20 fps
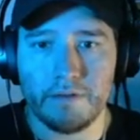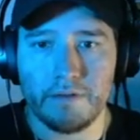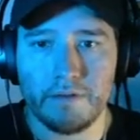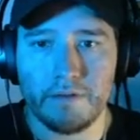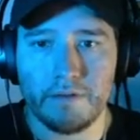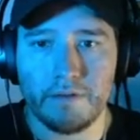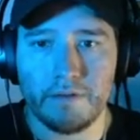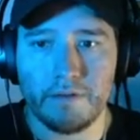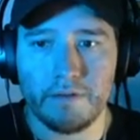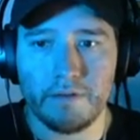
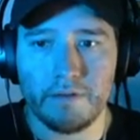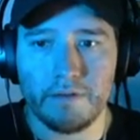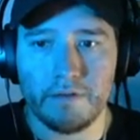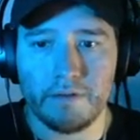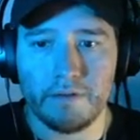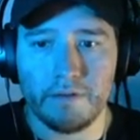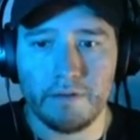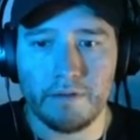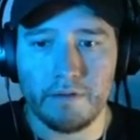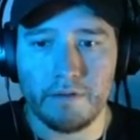
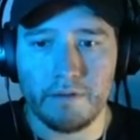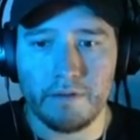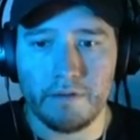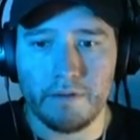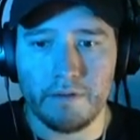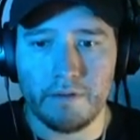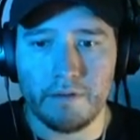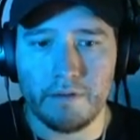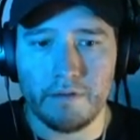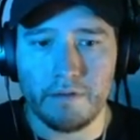
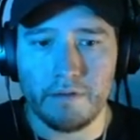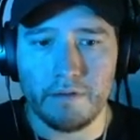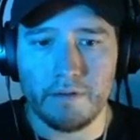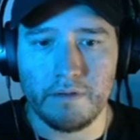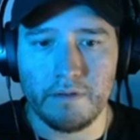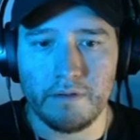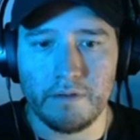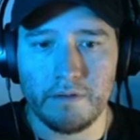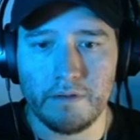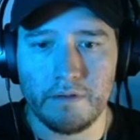
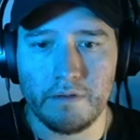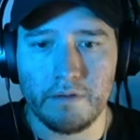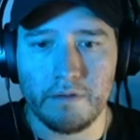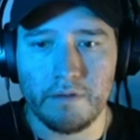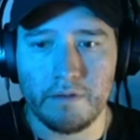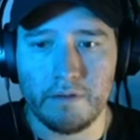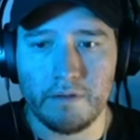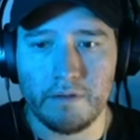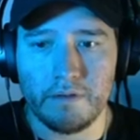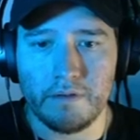
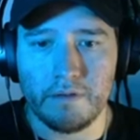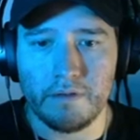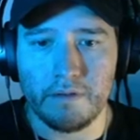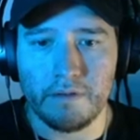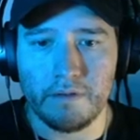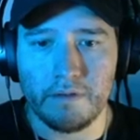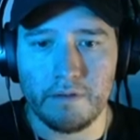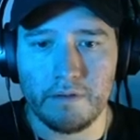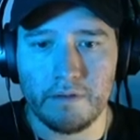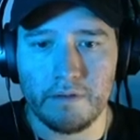
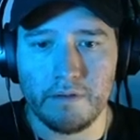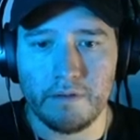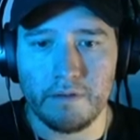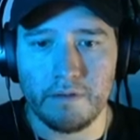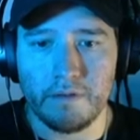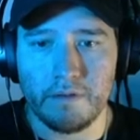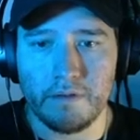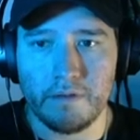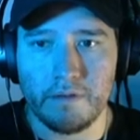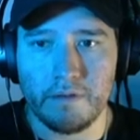
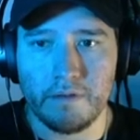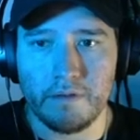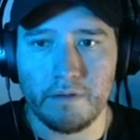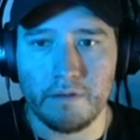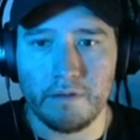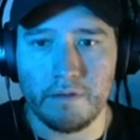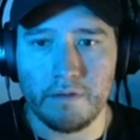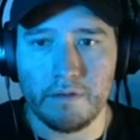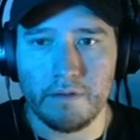No one is speaking in this clip.